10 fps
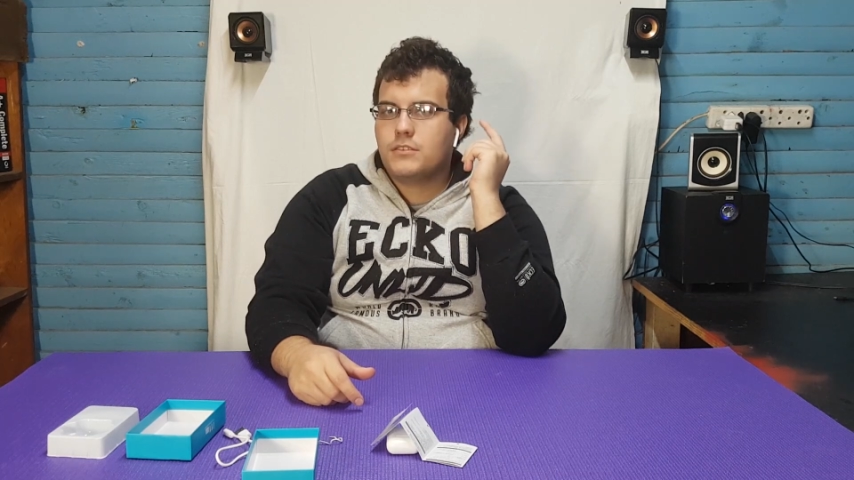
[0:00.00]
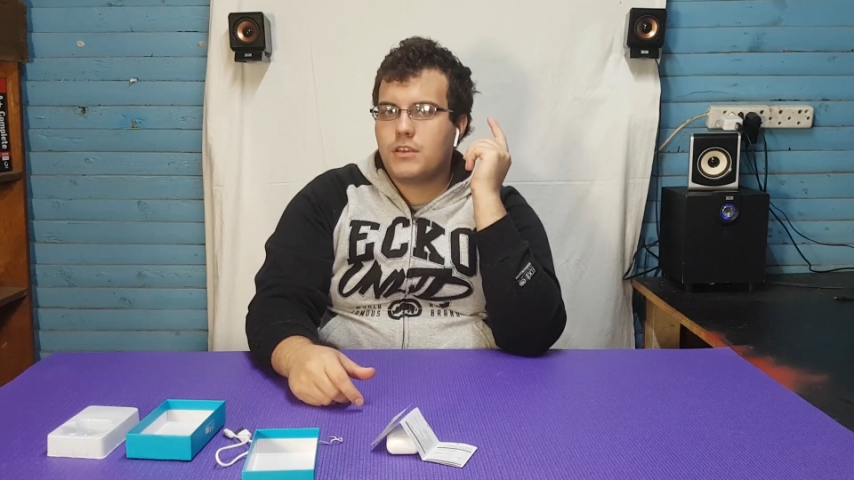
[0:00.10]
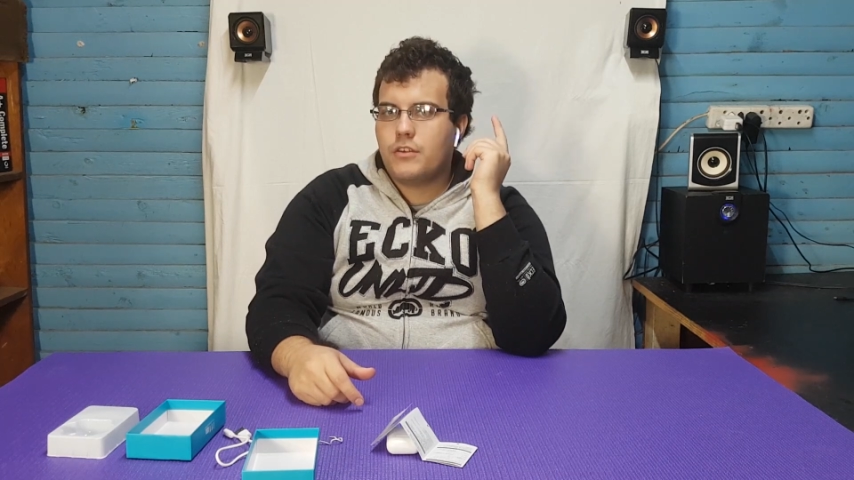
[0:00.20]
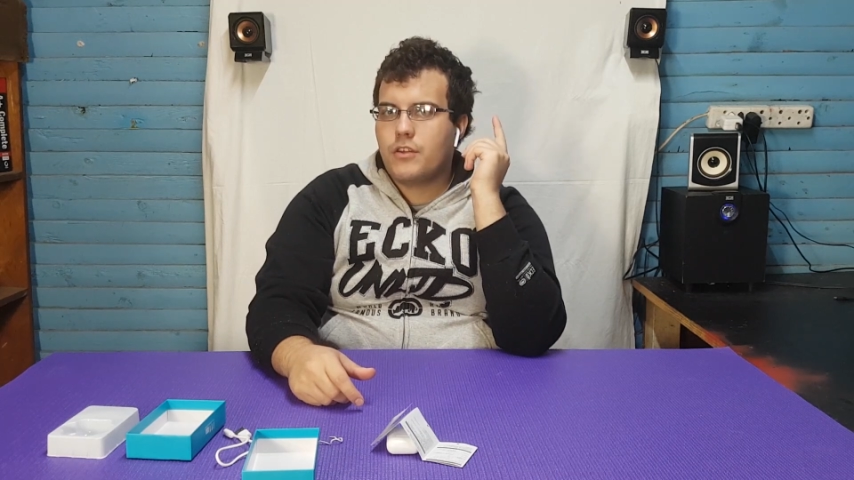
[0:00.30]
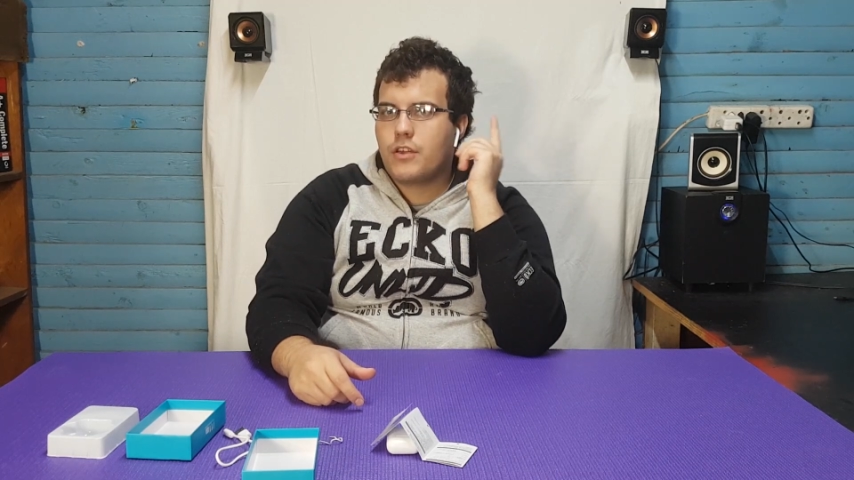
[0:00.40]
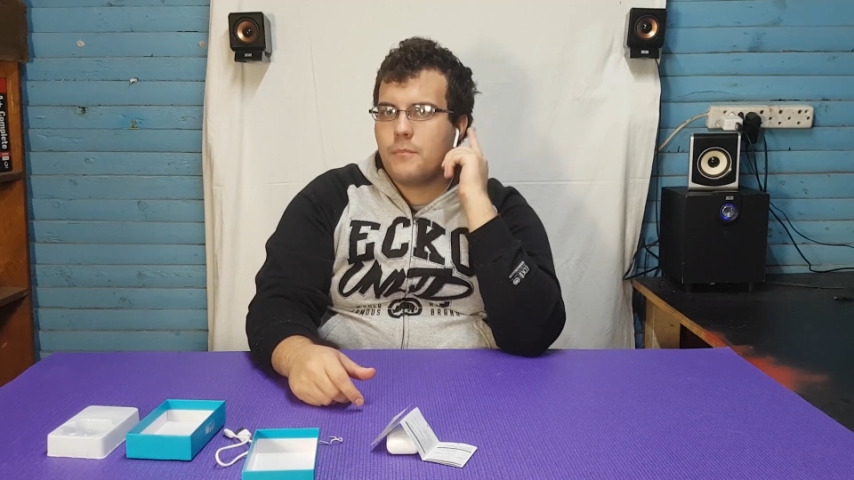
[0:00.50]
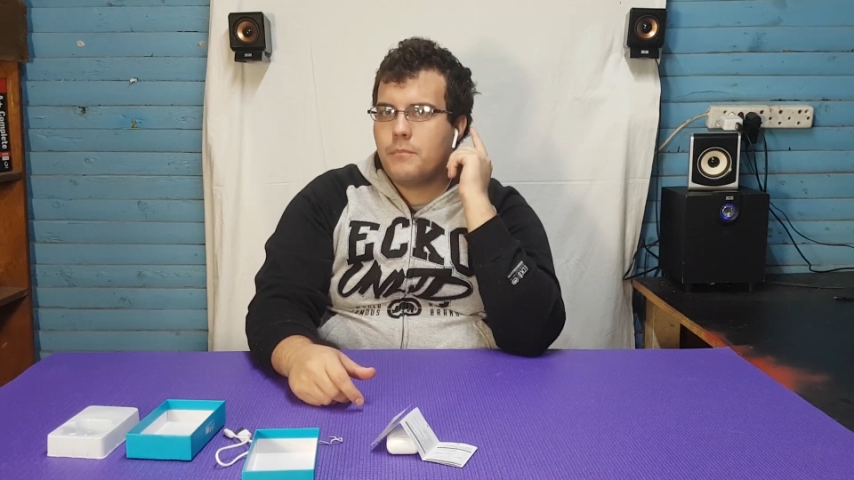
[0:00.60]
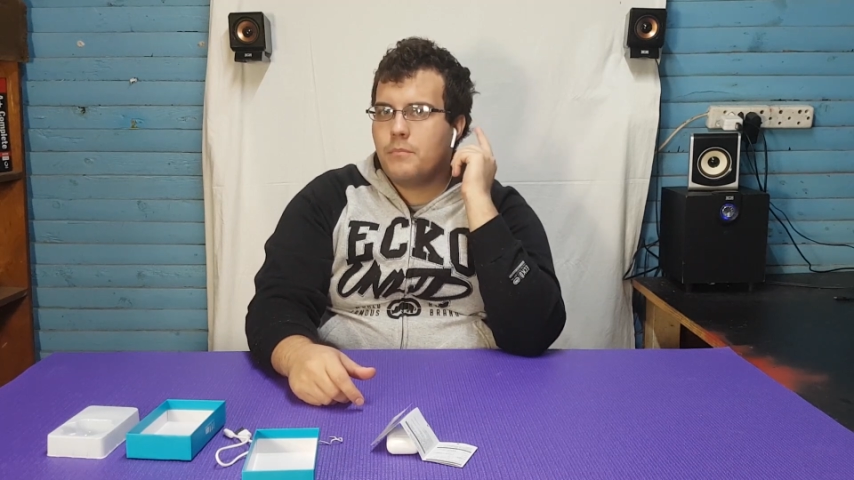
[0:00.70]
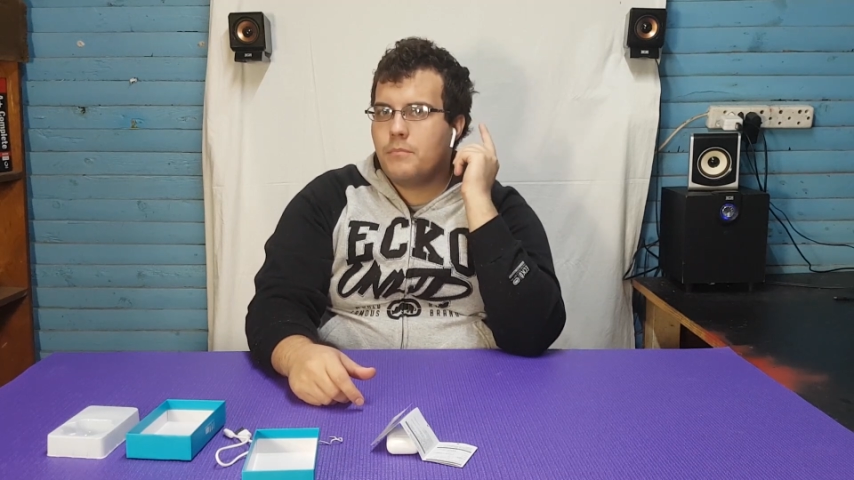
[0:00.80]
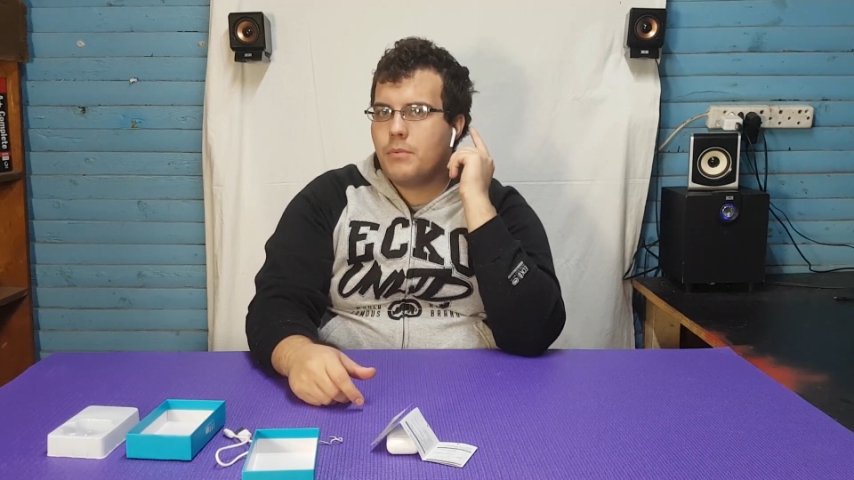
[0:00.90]
So you can
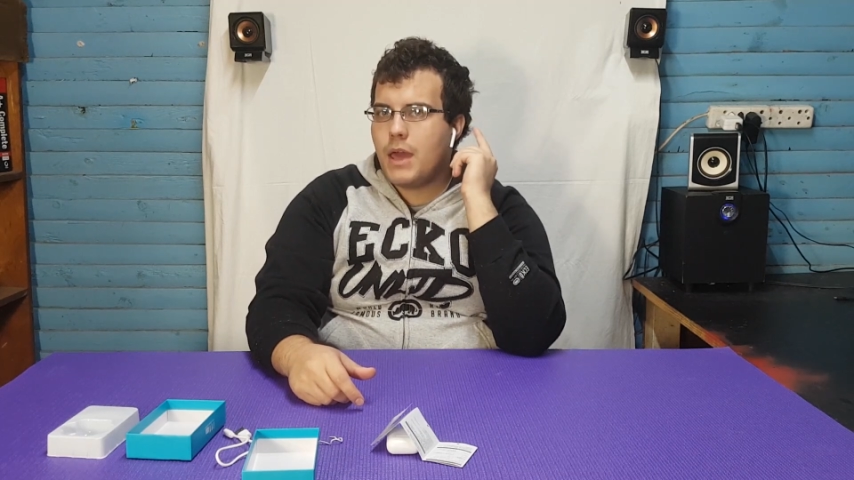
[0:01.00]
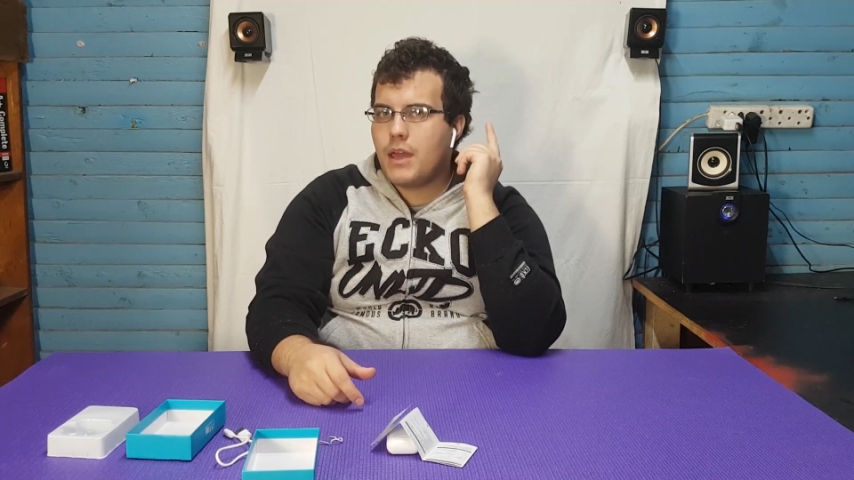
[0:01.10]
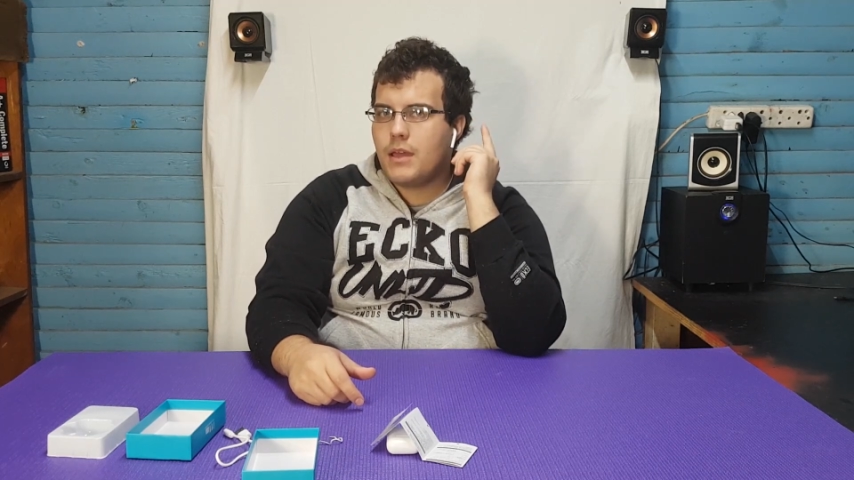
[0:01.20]
play